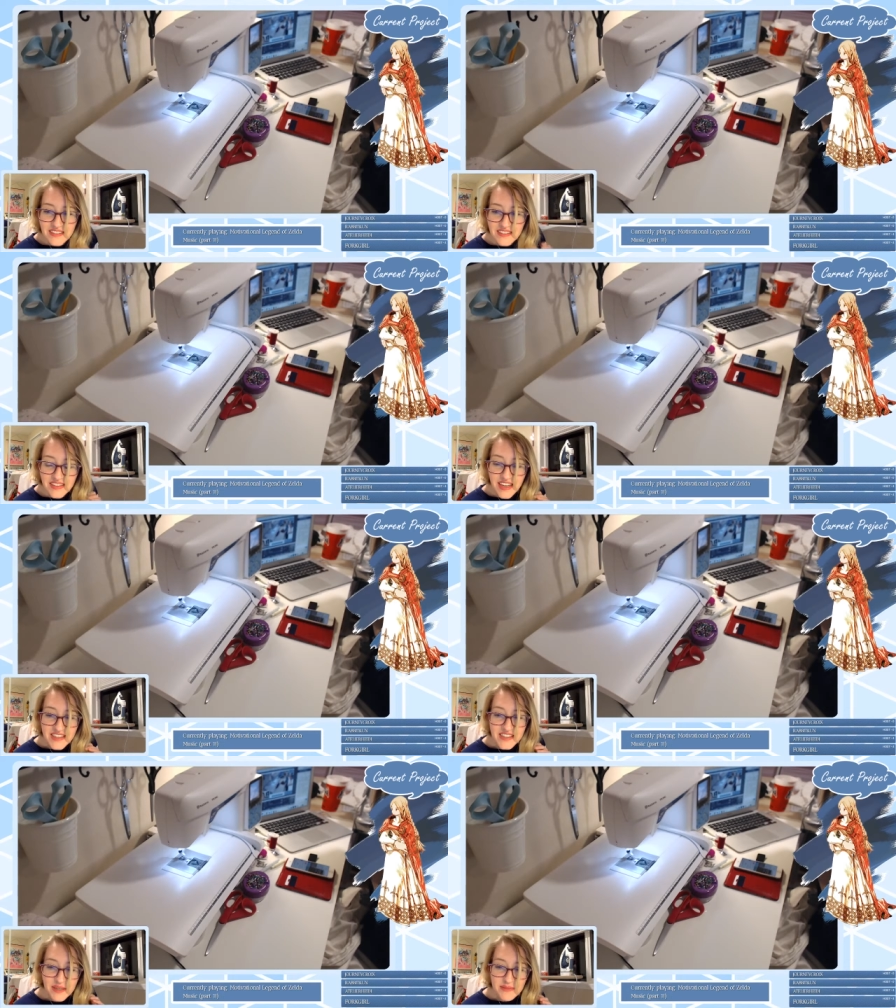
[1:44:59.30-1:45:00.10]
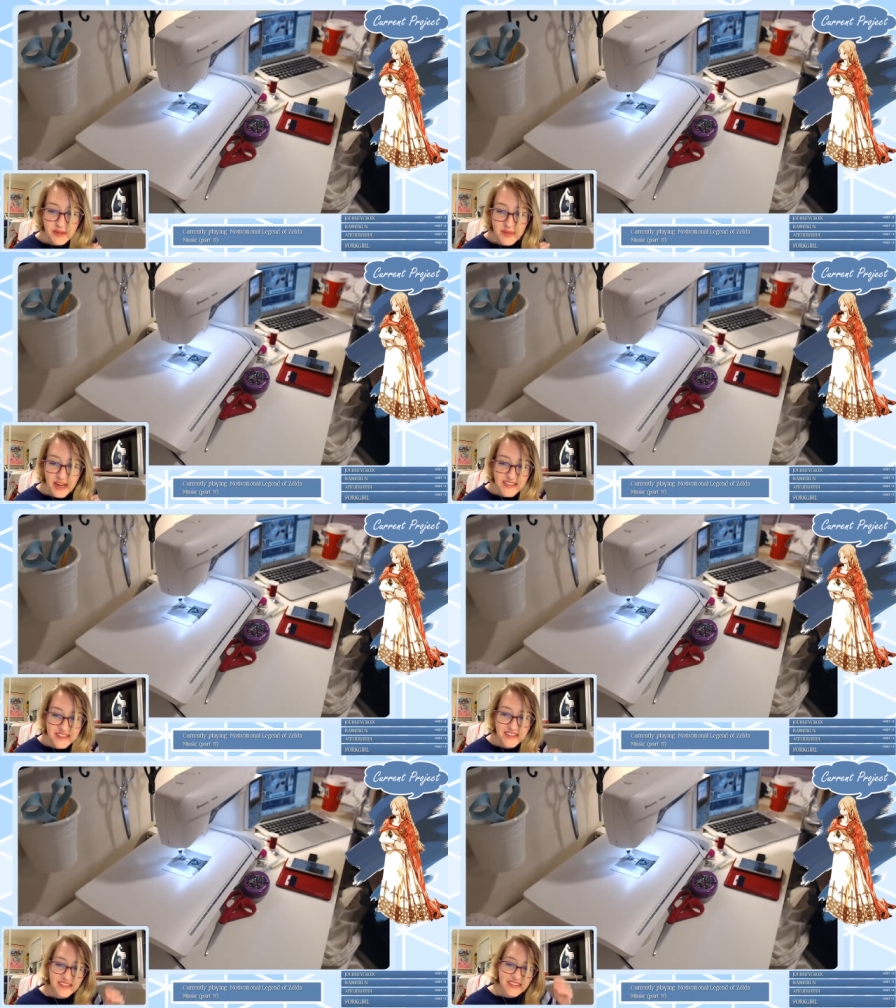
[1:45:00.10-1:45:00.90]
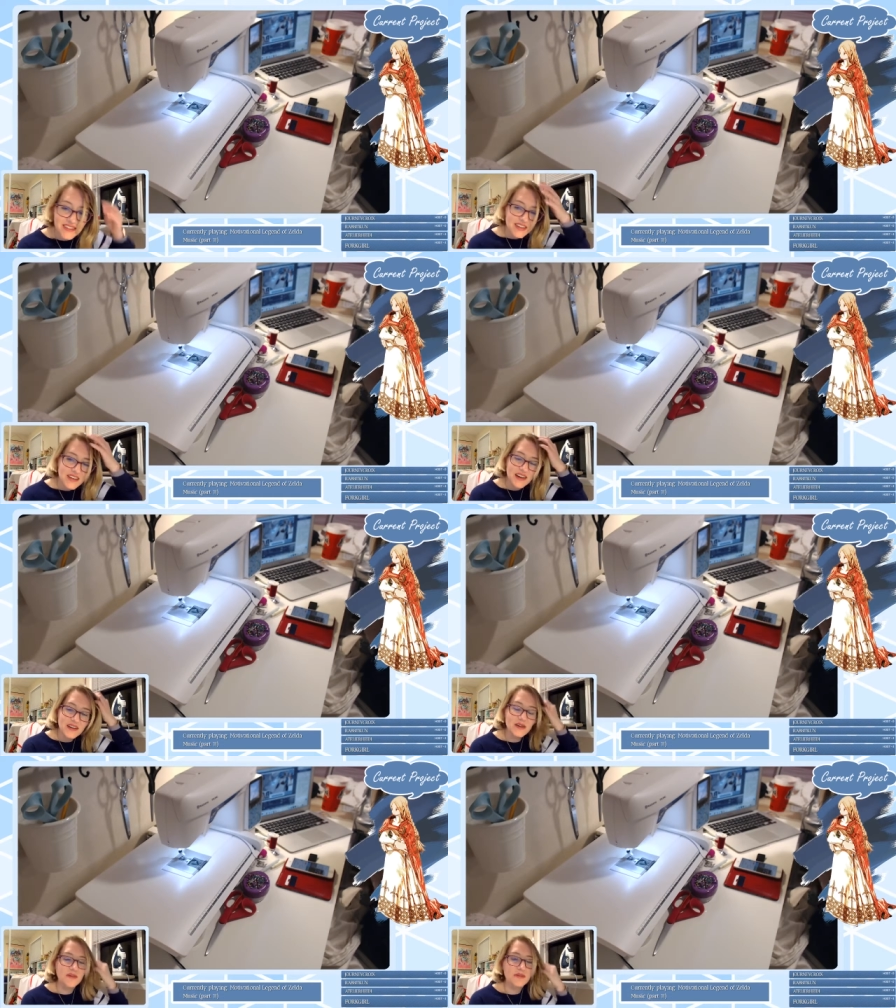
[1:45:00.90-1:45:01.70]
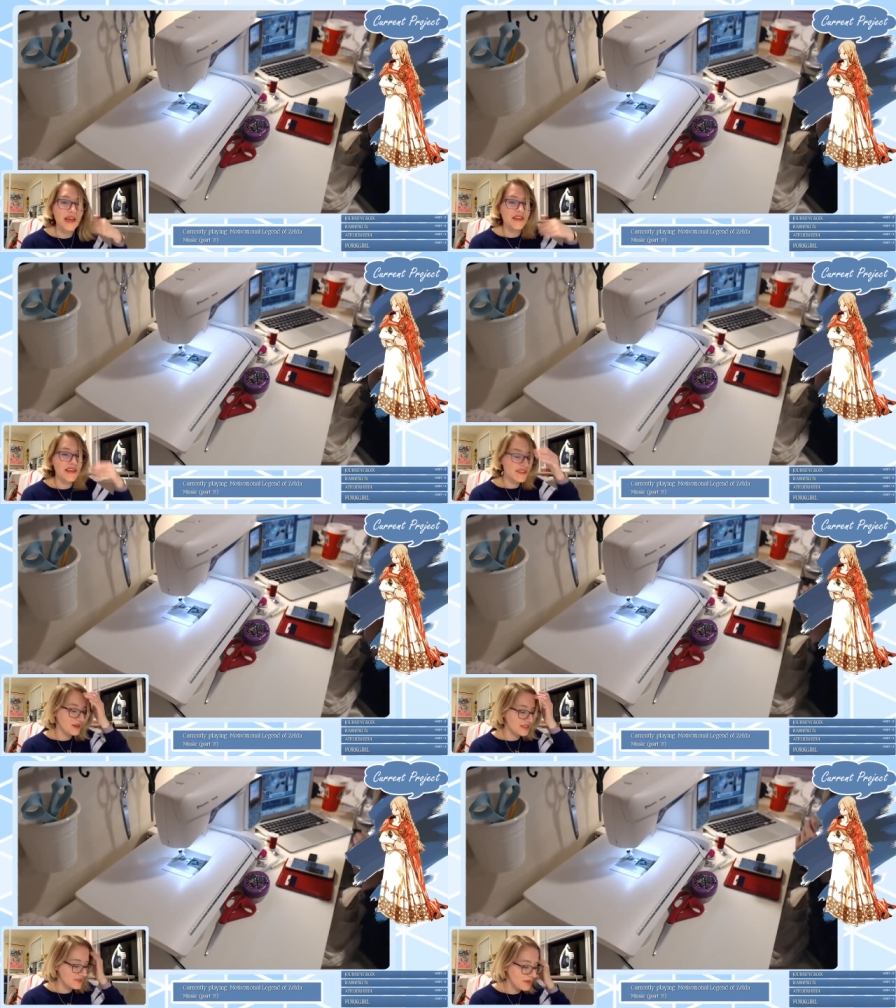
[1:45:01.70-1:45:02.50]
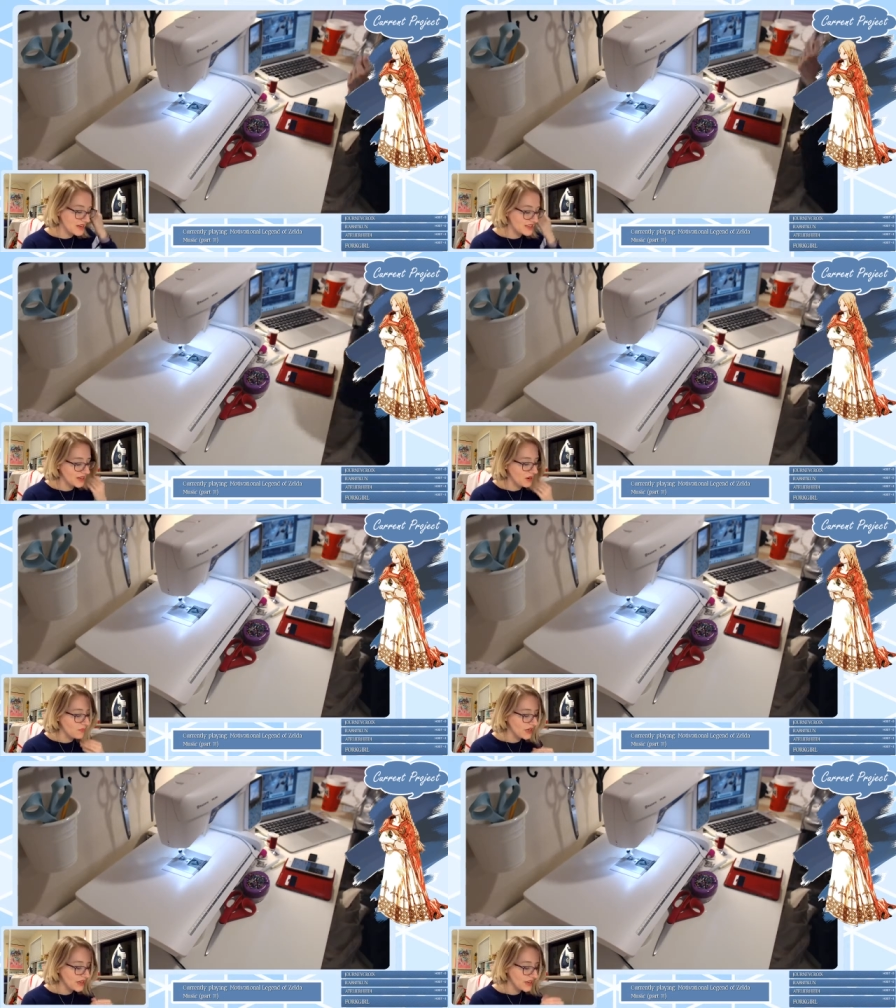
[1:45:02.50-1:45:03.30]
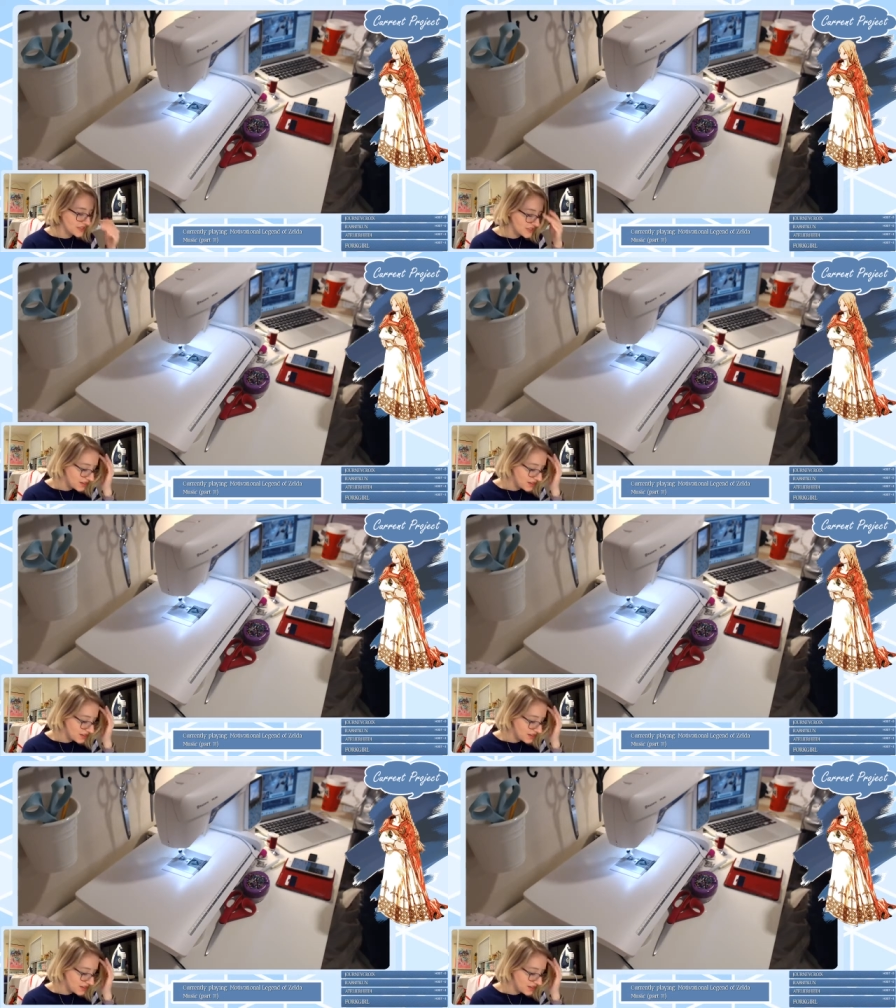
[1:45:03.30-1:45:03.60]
Yes, the Gibdo mask. Um, yeah, the dancing mask is amazing, but it is